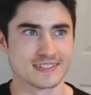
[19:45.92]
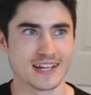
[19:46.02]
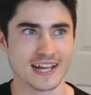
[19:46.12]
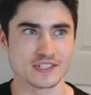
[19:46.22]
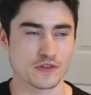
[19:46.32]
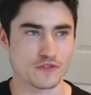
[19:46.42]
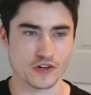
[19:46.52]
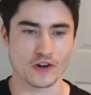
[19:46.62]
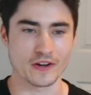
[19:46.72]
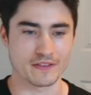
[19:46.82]
as you've
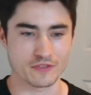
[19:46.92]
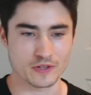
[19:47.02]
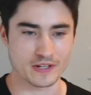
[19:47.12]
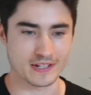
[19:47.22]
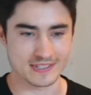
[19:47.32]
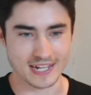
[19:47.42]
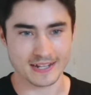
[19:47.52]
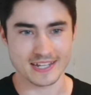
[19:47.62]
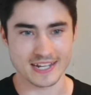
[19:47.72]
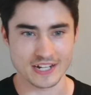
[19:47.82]
shown, if you can take
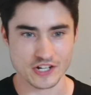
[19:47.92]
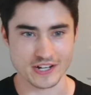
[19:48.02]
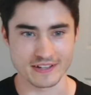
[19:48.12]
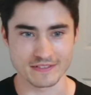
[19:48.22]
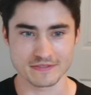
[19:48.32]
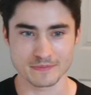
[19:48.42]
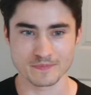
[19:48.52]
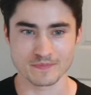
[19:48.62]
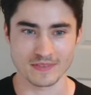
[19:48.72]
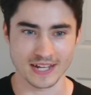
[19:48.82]
the initiative
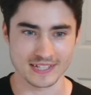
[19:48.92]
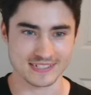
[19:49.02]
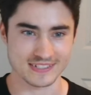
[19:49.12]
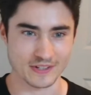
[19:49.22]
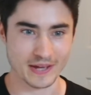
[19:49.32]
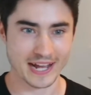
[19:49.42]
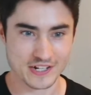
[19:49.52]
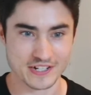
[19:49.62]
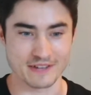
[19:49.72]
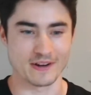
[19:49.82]
and
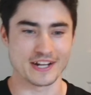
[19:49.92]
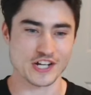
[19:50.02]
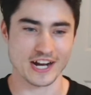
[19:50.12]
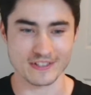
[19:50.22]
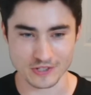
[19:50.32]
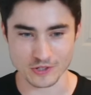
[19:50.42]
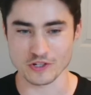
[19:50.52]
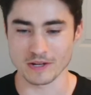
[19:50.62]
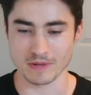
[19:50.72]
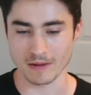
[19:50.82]
actually reach out to your
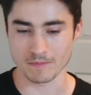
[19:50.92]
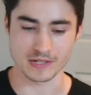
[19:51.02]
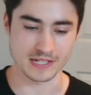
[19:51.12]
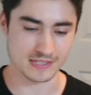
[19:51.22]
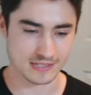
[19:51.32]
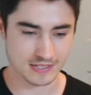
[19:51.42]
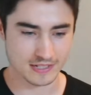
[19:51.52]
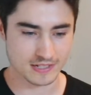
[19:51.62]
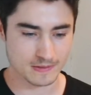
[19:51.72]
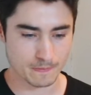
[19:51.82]
dream companies,
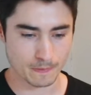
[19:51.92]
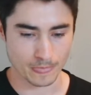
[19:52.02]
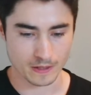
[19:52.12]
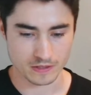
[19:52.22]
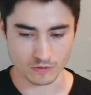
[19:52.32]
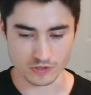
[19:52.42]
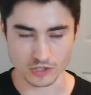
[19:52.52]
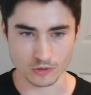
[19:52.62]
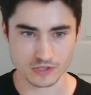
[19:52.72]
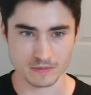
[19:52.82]
the
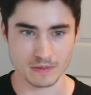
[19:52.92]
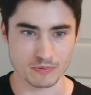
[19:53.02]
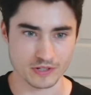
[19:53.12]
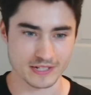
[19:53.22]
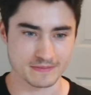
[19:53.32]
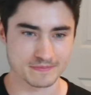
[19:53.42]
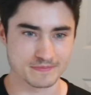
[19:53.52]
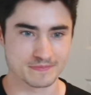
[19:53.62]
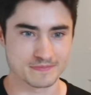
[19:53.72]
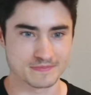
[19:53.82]
results can be pretty
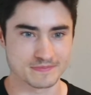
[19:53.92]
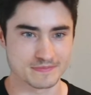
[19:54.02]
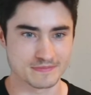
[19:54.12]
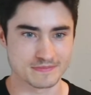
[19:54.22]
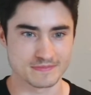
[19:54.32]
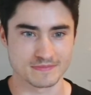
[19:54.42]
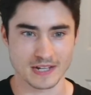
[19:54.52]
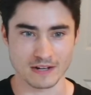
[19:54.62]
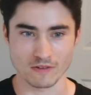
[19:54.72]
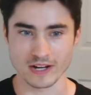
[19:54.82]

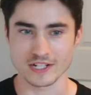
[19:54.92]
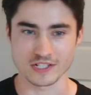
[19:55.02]
outrageous.